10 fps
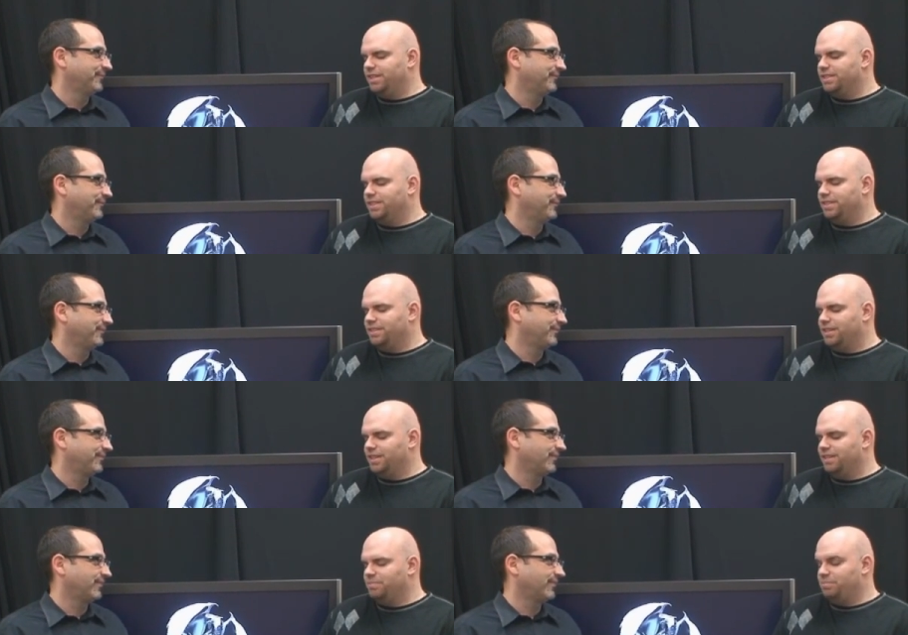Speaker 1: is
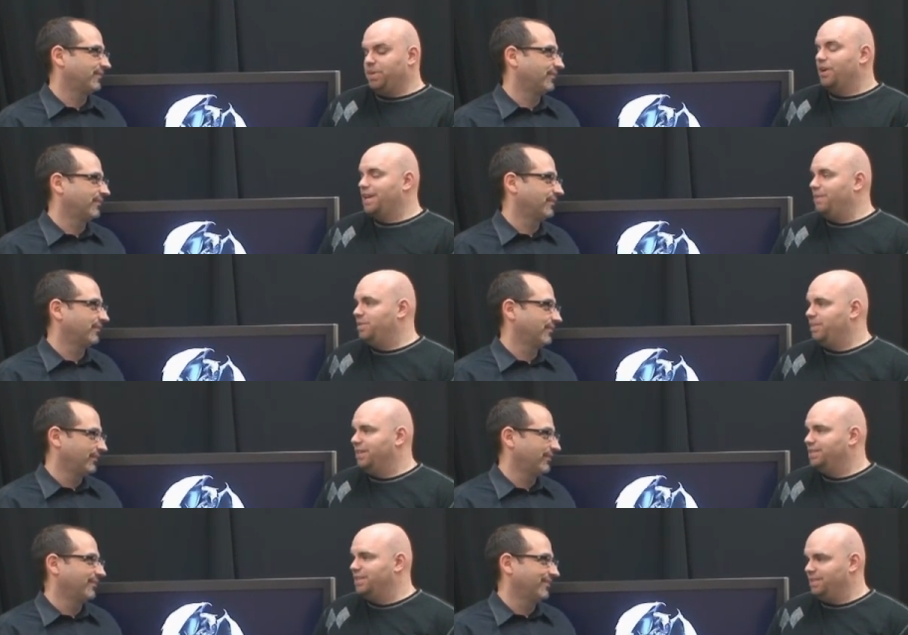PR came to me
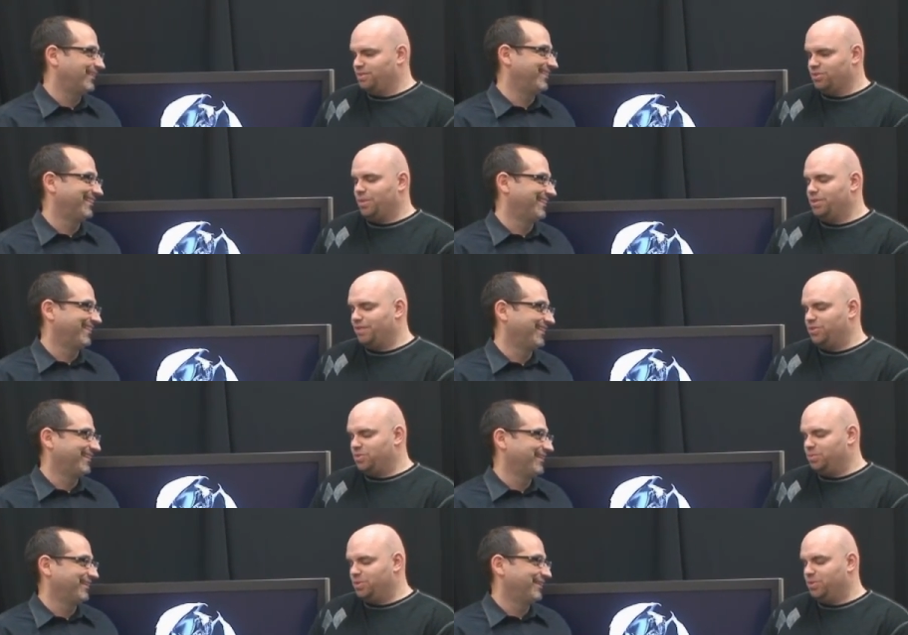and said, and dropped off a
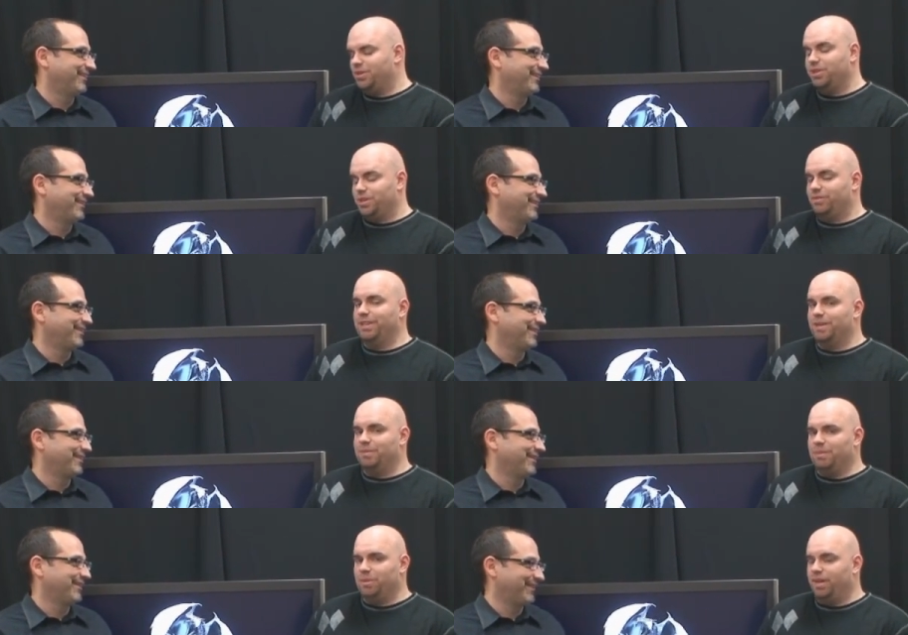triple core, and you can read it in
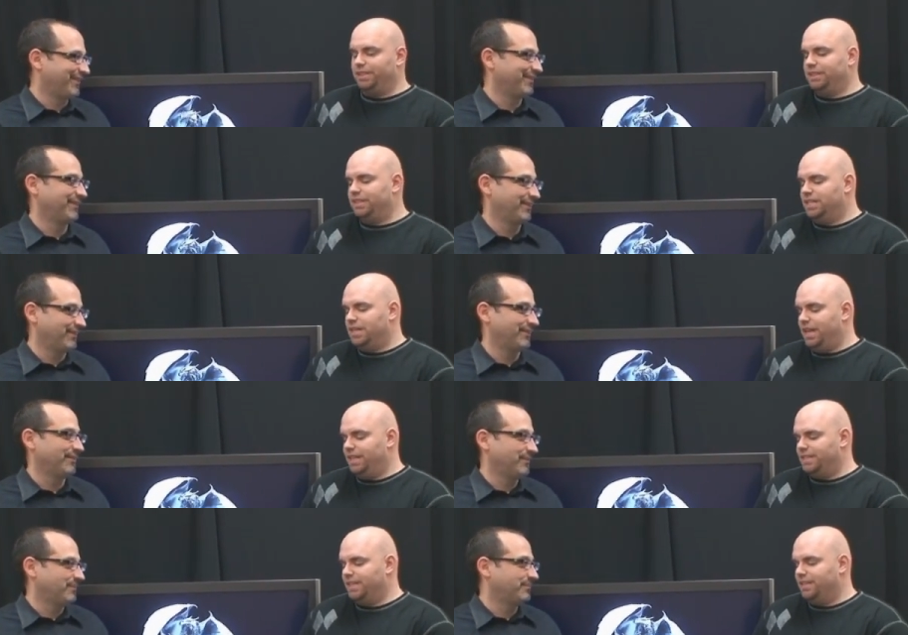my blog,
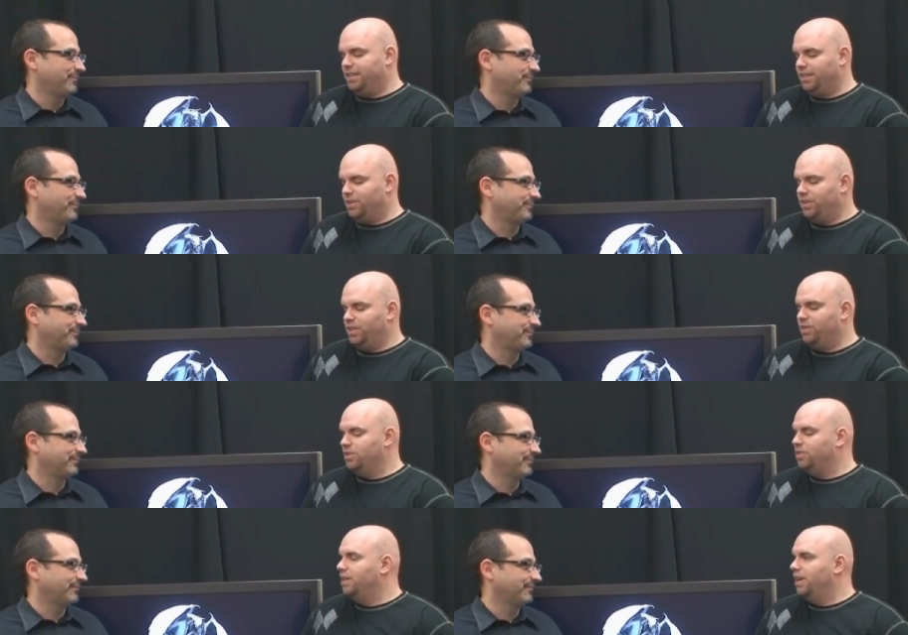and said, can you
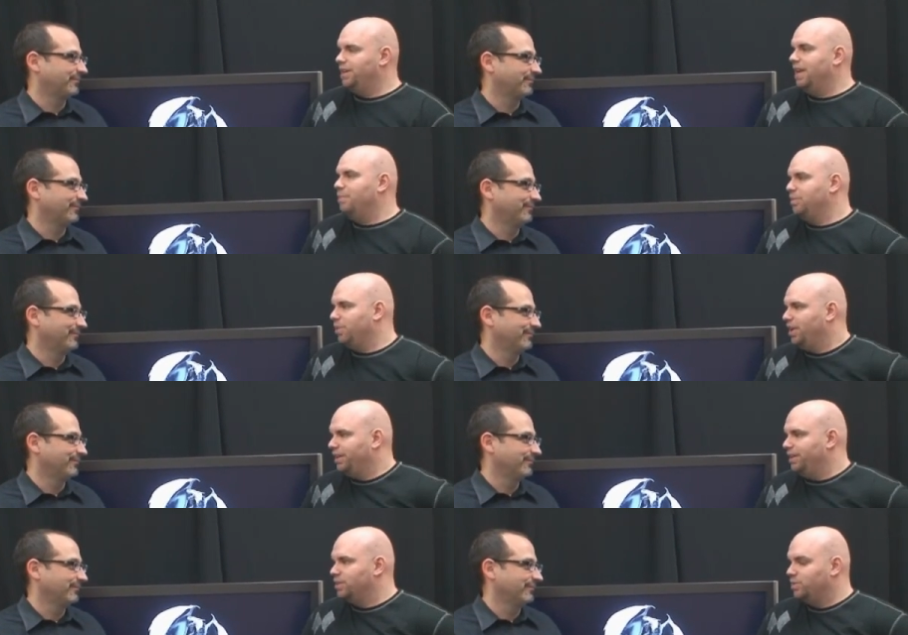do a gaming blog
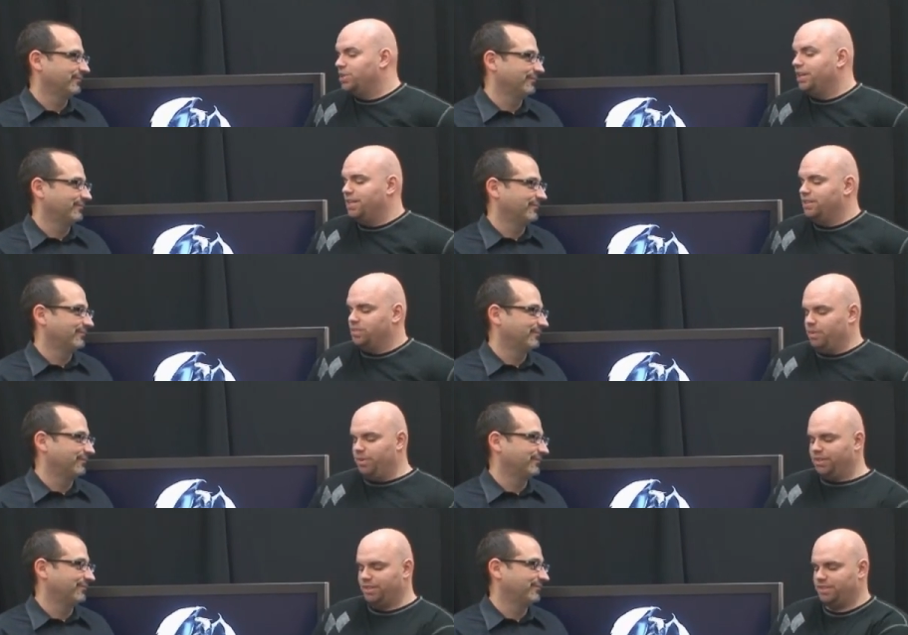on this? Which I did. So I
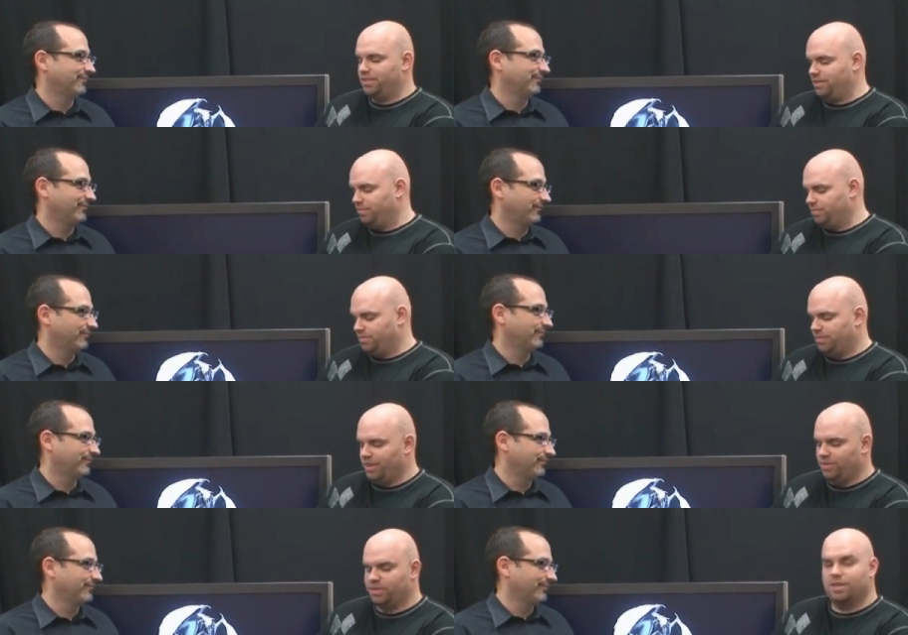built this system. I
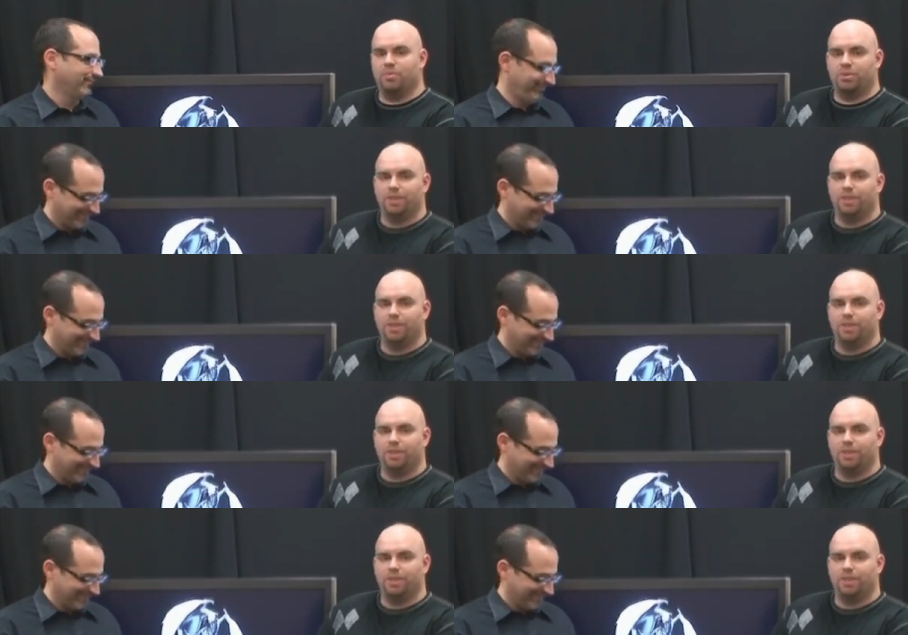know it's not